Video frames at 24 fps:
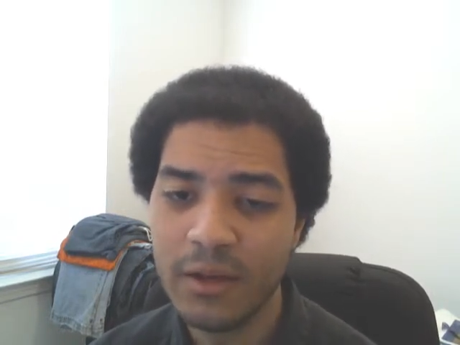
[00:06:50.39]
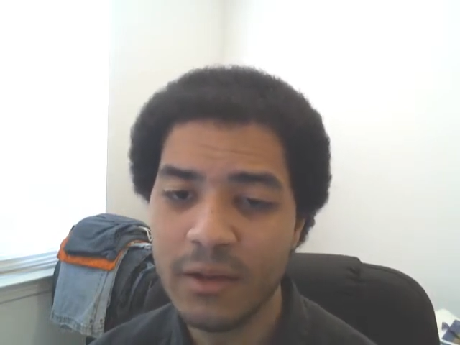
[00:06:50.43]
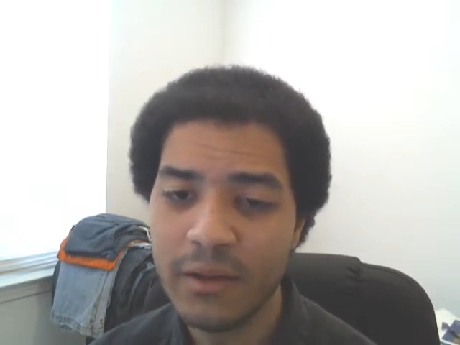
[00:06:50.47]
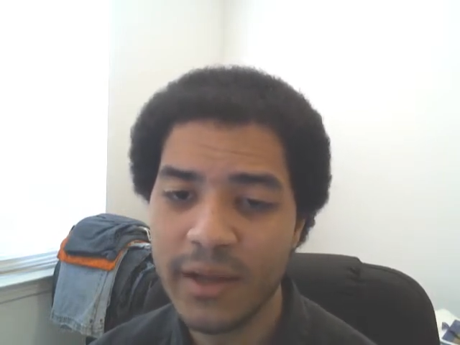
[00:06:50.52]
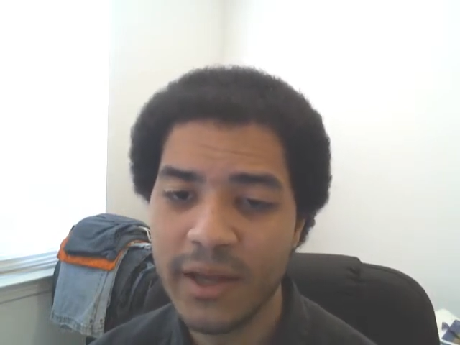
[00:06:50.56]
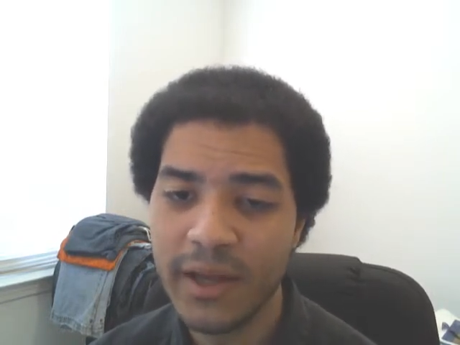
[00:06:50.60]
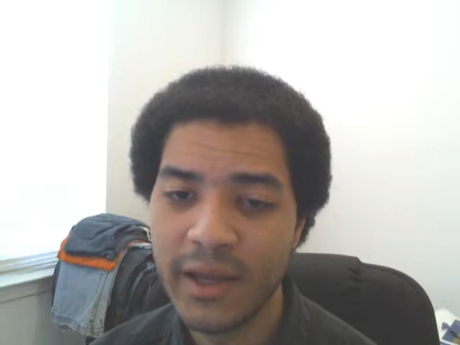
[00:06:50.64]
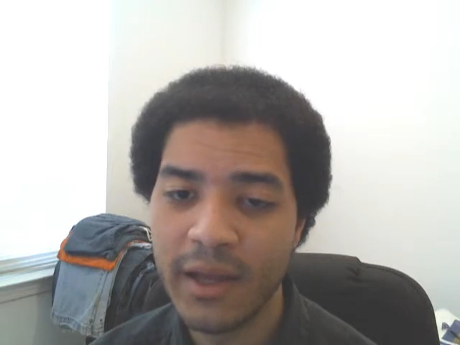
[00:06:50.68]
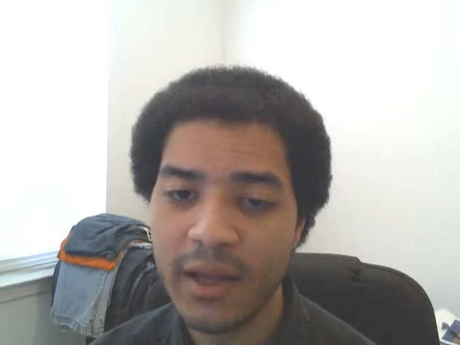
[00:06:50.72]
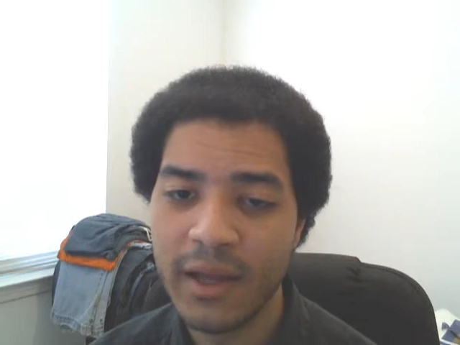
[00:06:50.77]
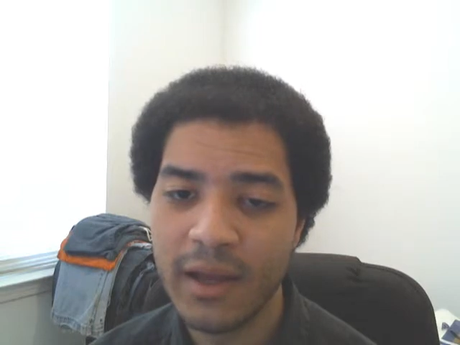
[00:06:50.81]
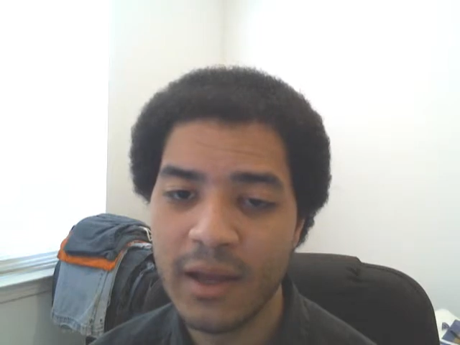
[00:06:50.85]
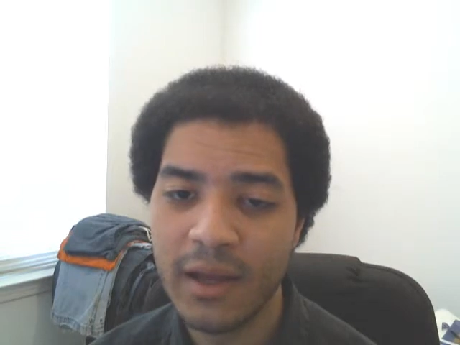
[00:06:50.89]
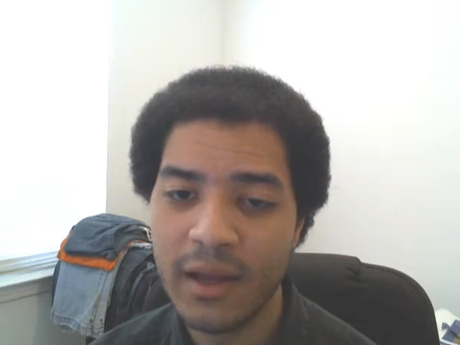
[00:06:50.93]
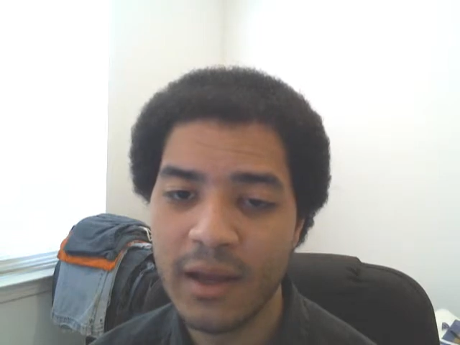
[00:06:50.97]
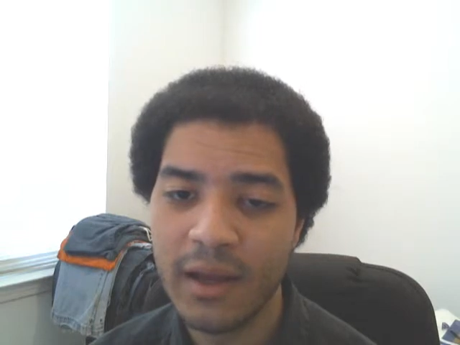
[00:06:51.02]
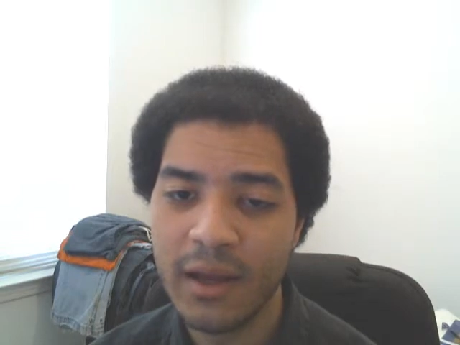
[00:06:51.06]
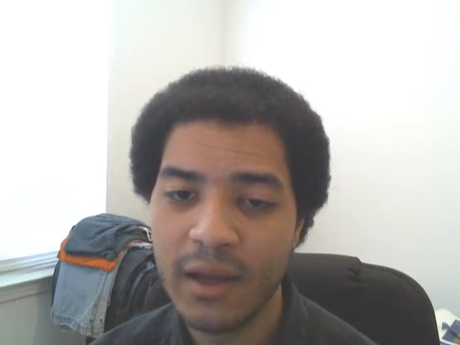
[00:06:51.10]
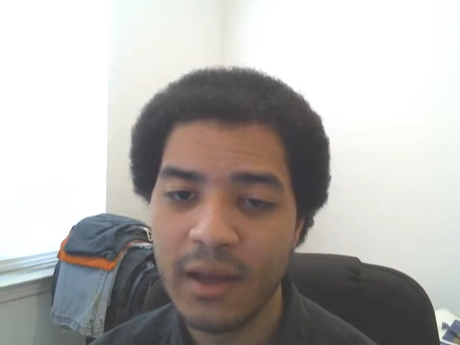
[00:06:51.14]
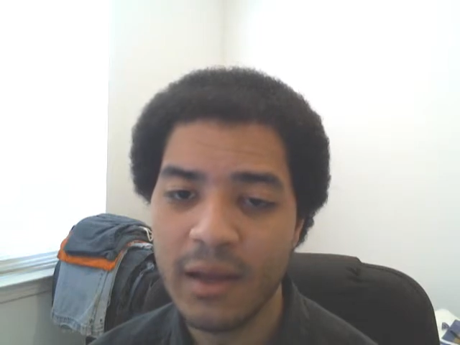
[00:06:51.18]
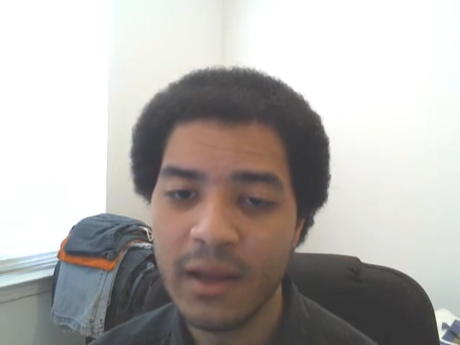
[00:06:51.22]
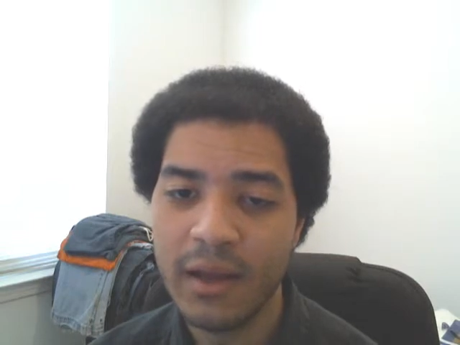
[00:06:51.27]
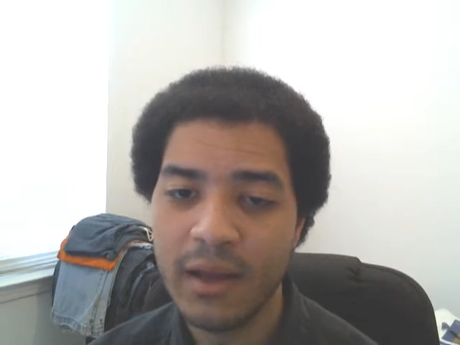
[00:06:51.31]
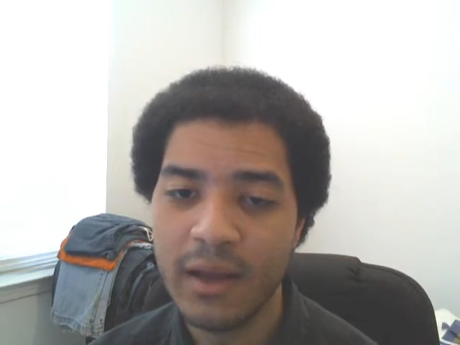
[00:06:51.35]
okay,
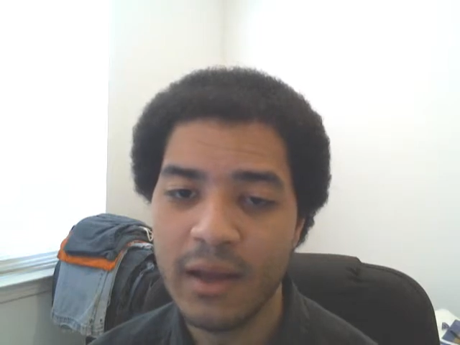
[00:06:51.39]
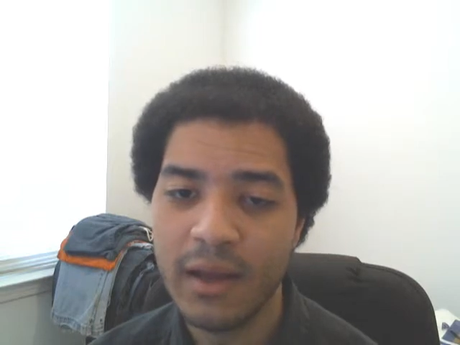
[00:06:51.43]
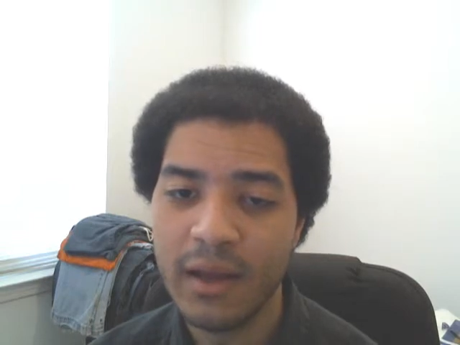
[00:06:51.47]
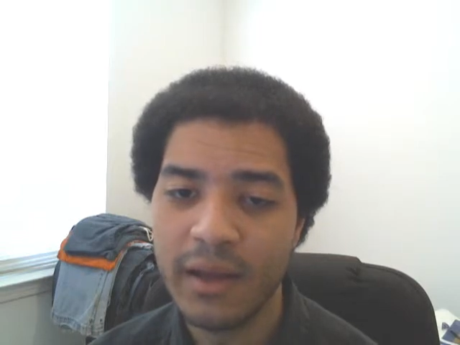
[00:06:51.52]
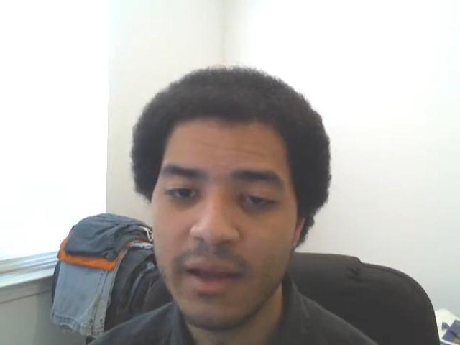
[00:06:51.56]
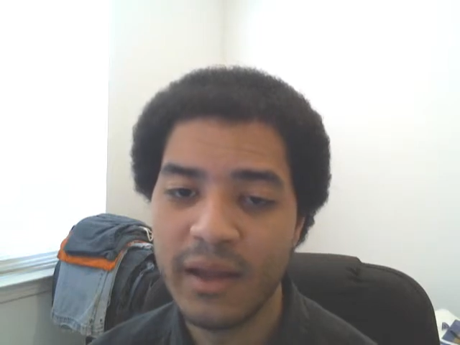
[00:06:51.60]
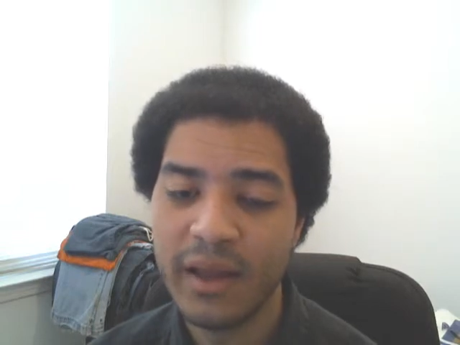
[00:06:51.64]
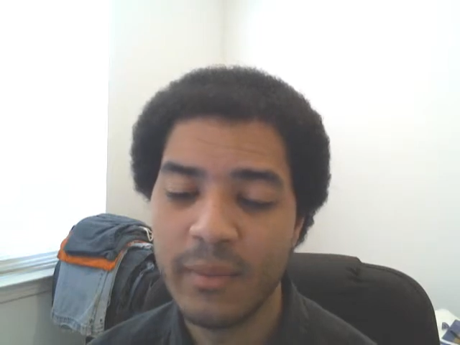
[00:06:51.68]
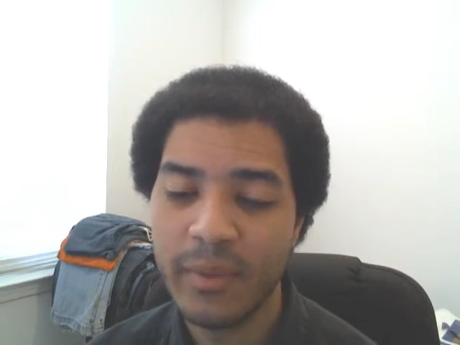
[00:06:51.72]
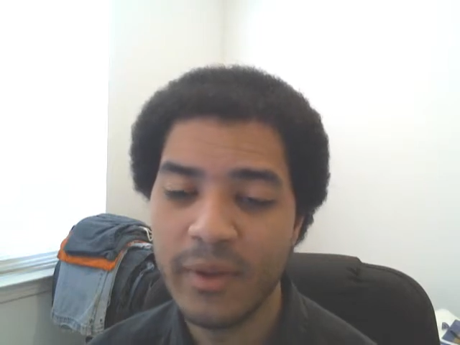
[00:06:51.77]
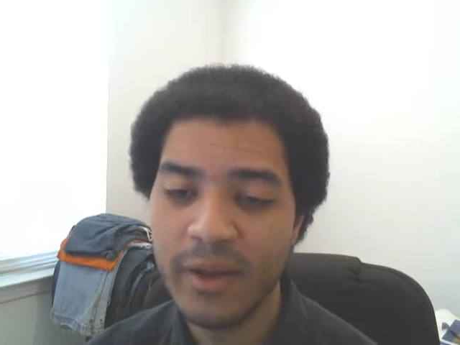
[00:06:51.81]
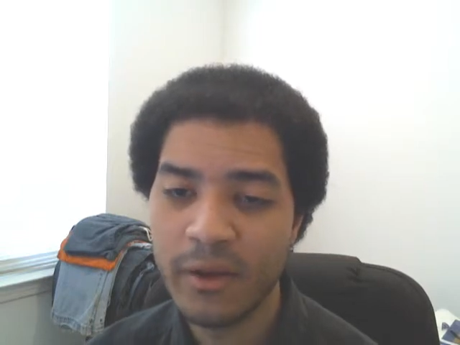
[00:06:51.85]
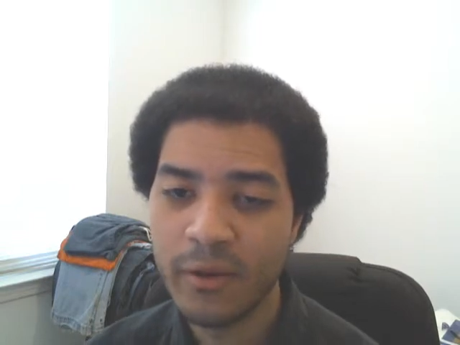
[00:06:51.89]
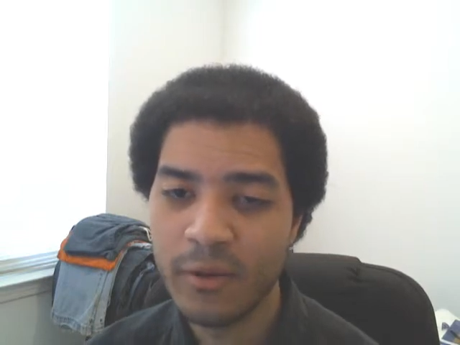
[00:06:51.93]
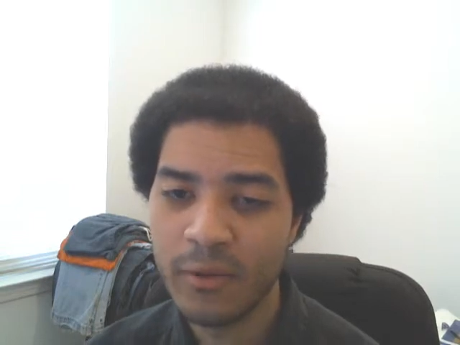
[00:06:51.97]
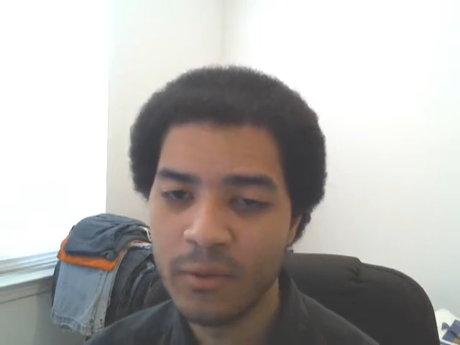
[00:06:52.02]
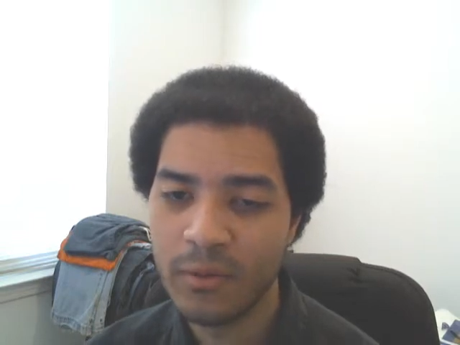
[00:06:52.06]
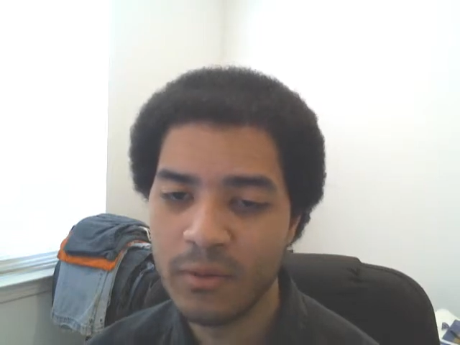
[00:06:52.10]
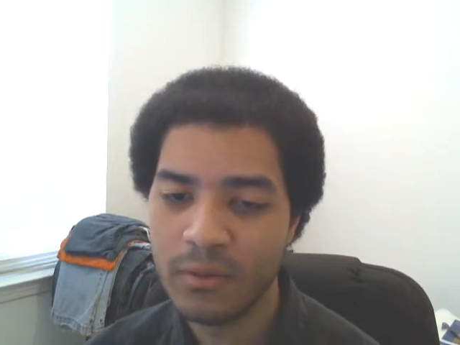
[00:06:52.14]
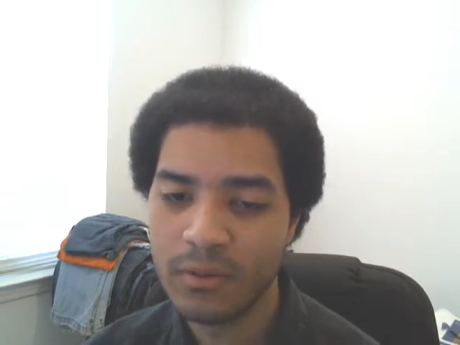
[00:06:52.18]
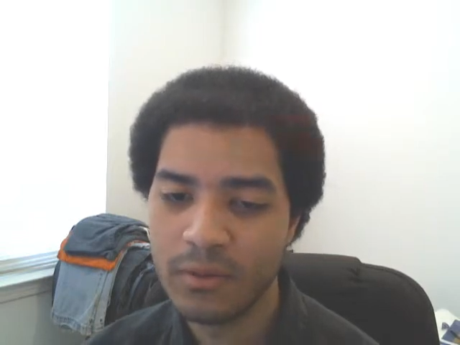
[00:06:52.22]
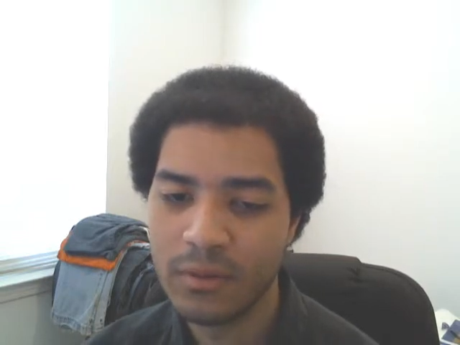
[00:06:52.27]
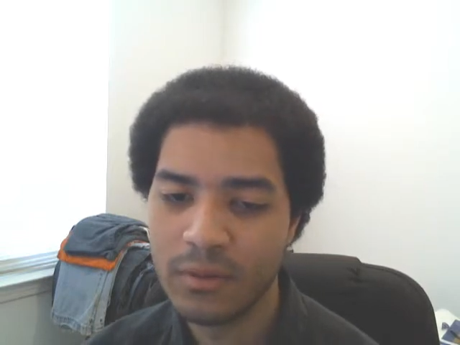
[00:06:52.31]
llavero.